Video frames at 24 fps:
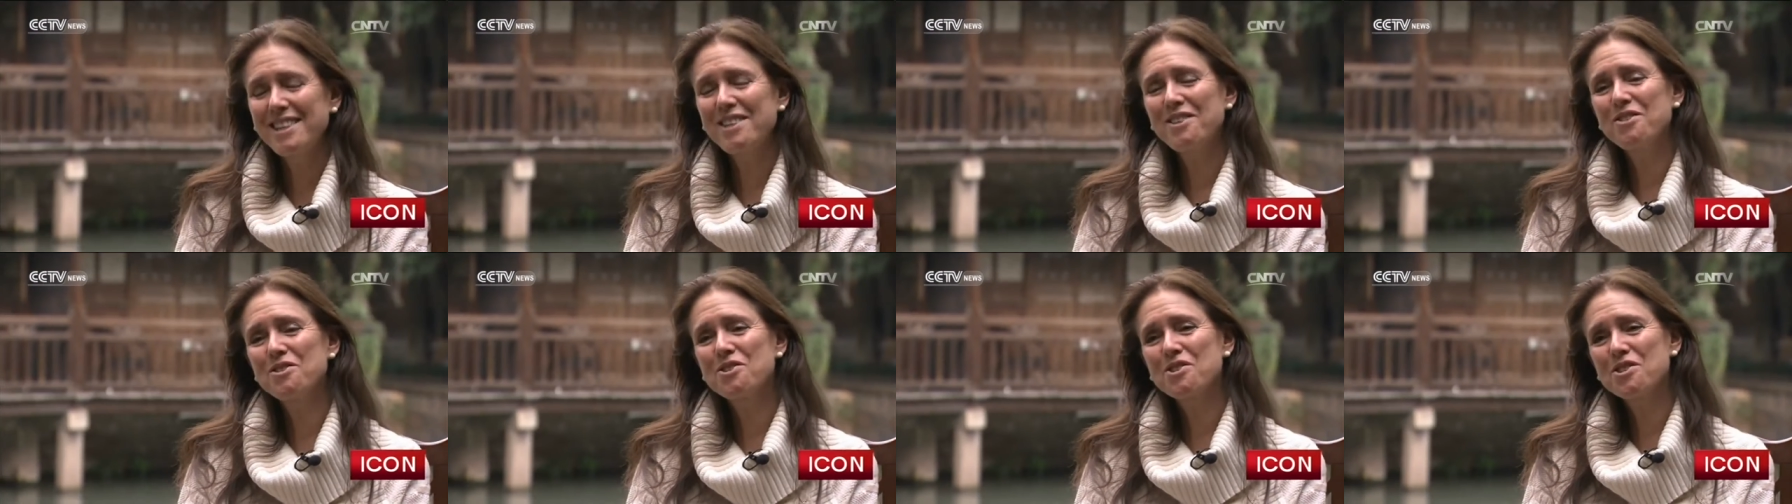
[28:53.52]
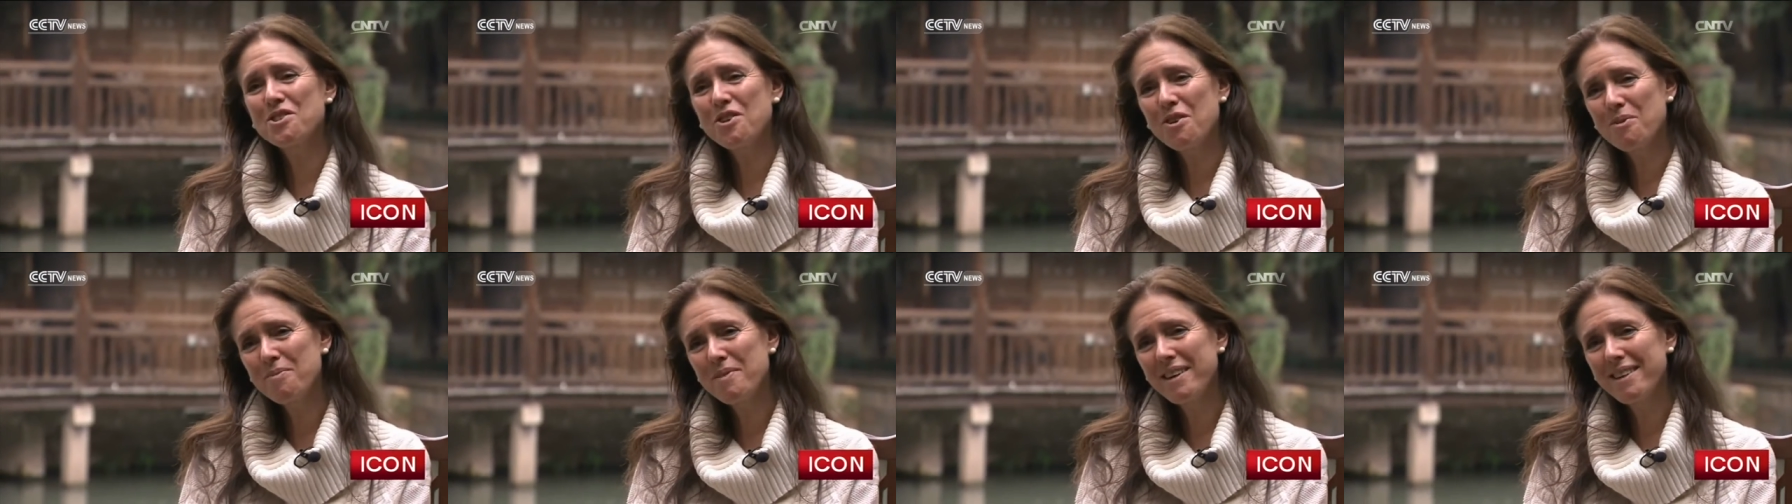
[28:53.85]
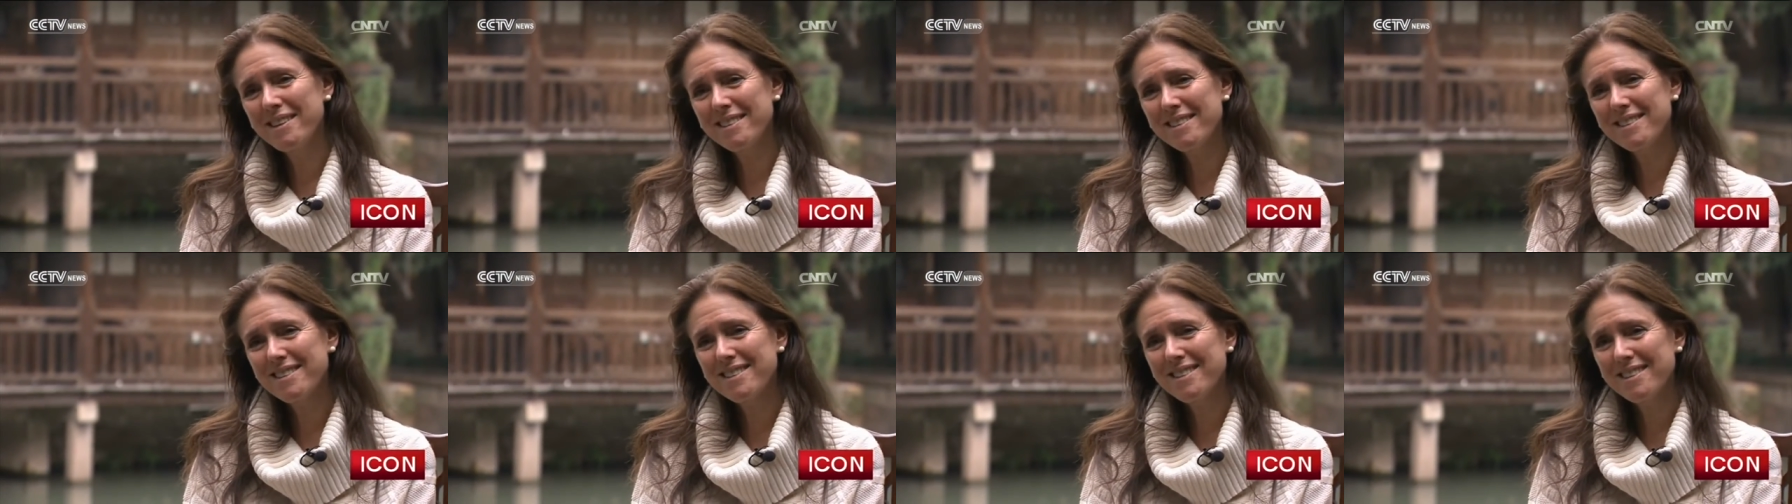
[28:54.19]
Thank in the future. you so
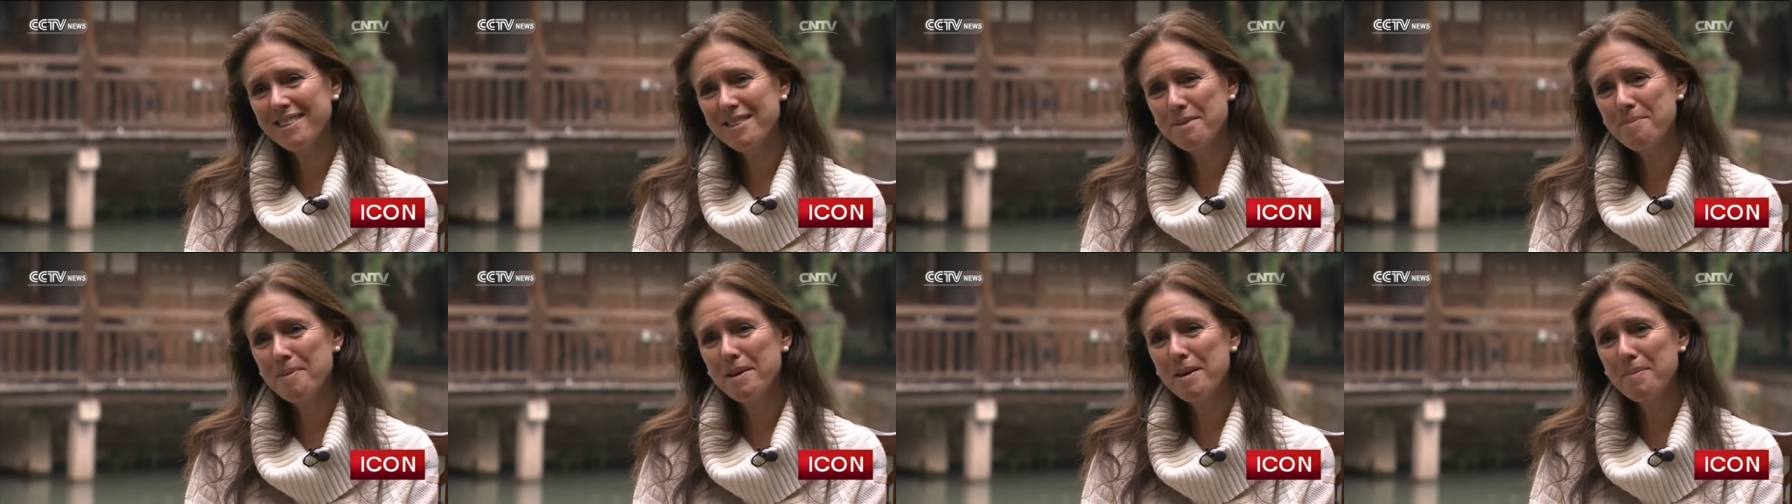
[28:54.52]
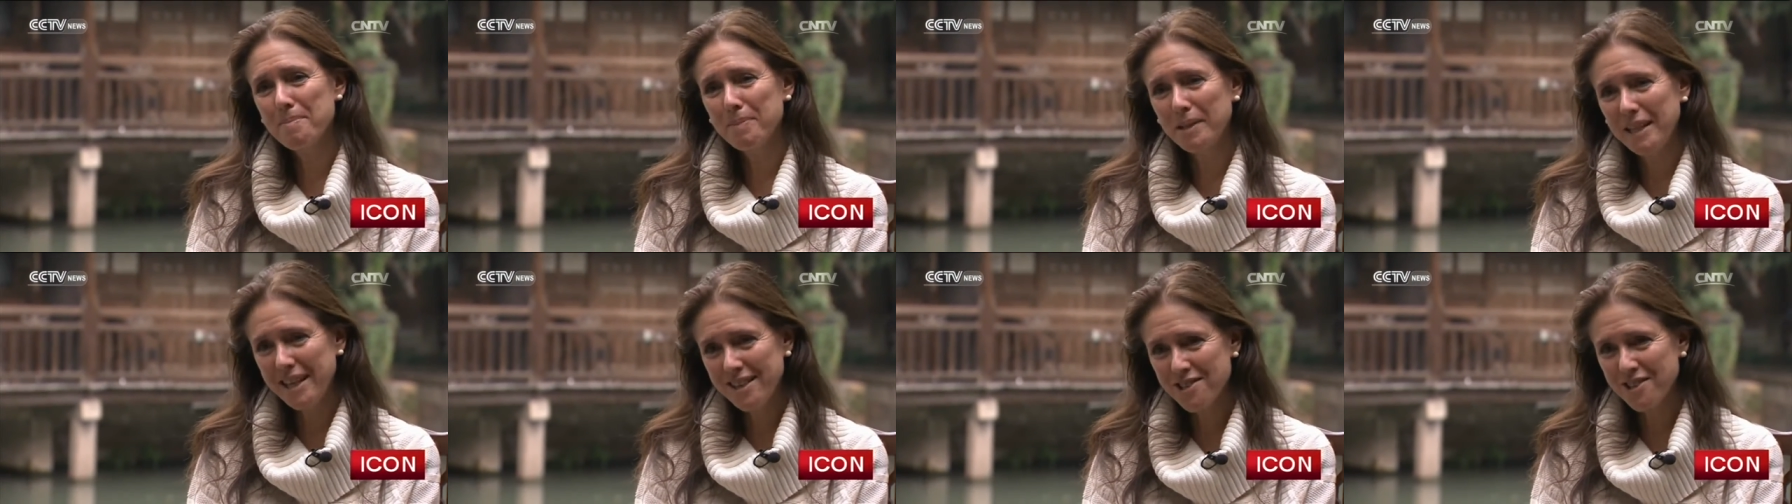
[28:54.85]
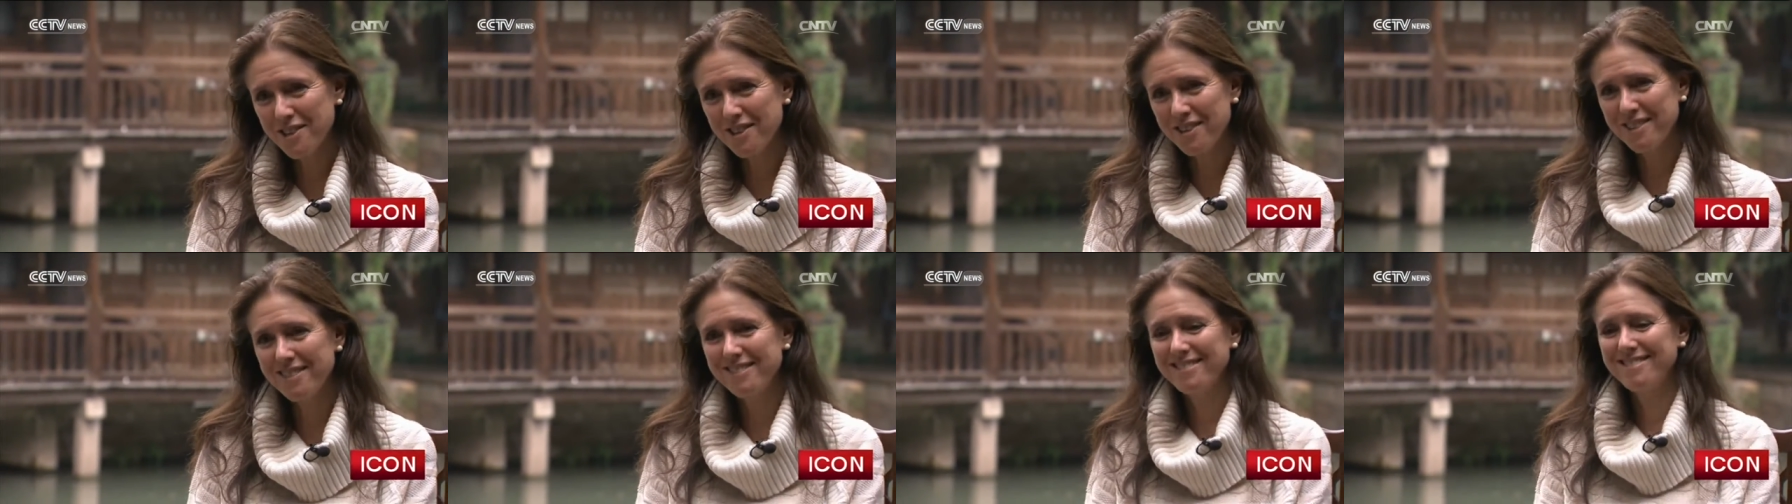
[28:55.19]
much. Thank you so pleasure. much
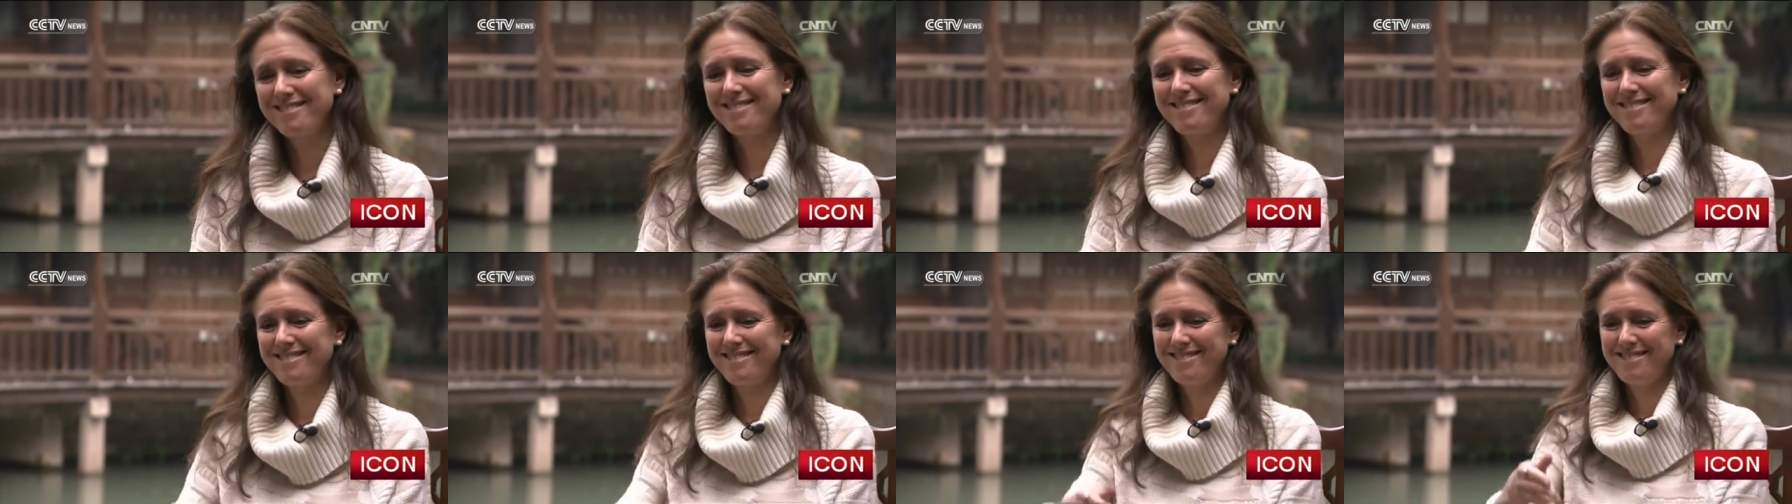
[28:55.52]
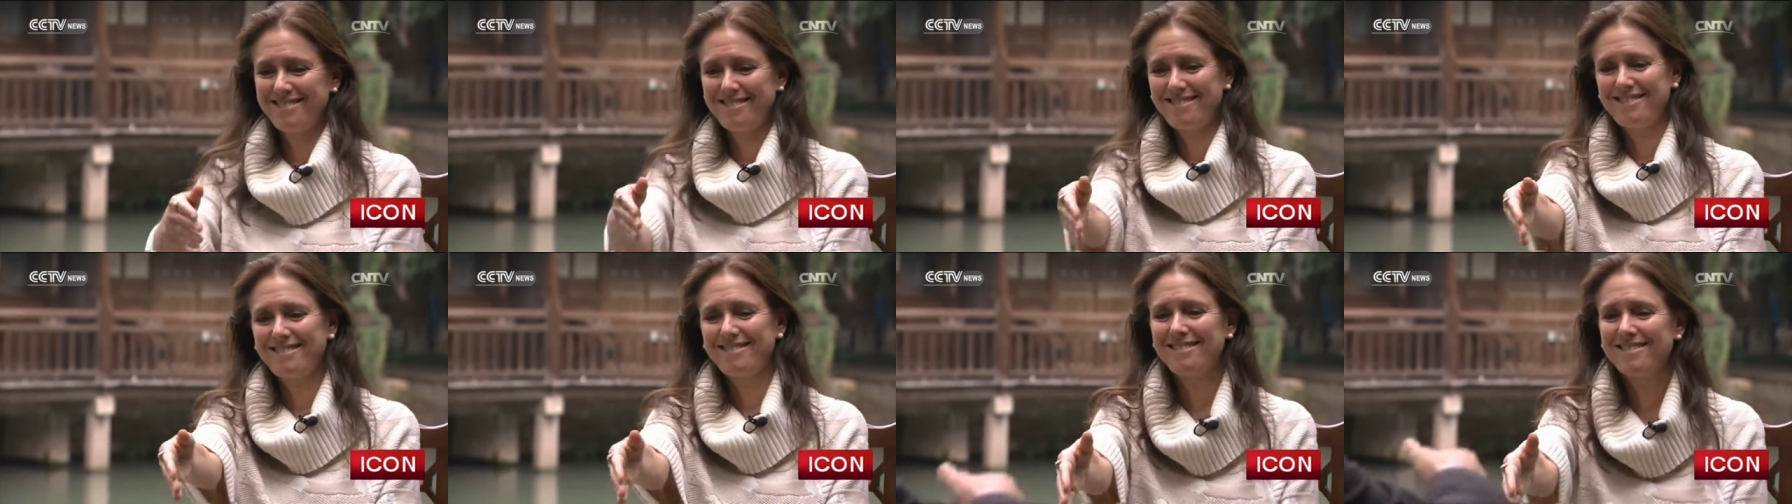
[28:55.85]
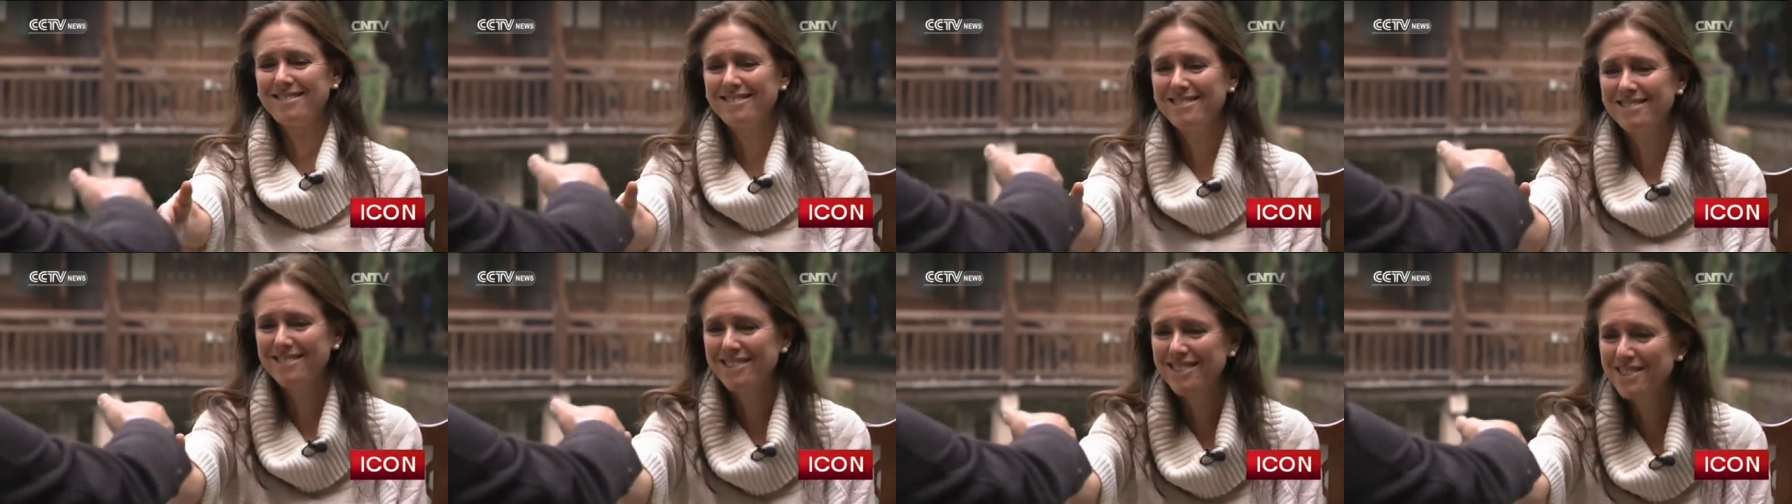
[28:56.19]
for your time.
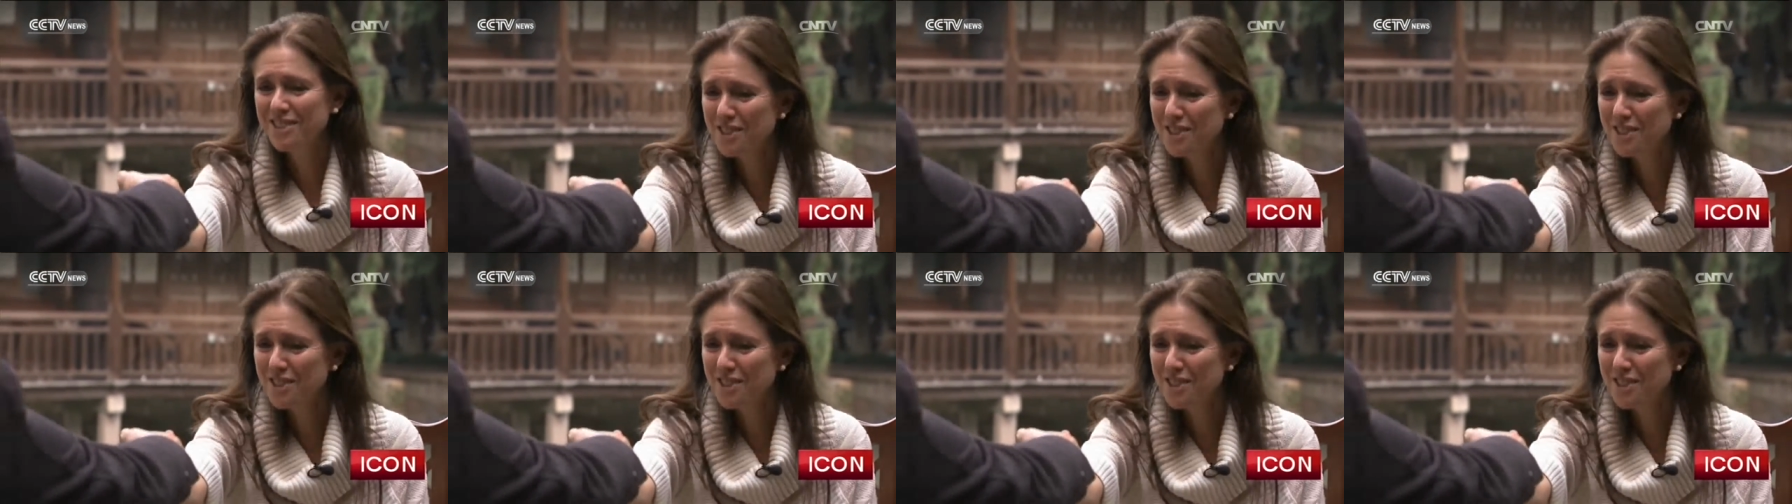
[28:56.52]
Thank you.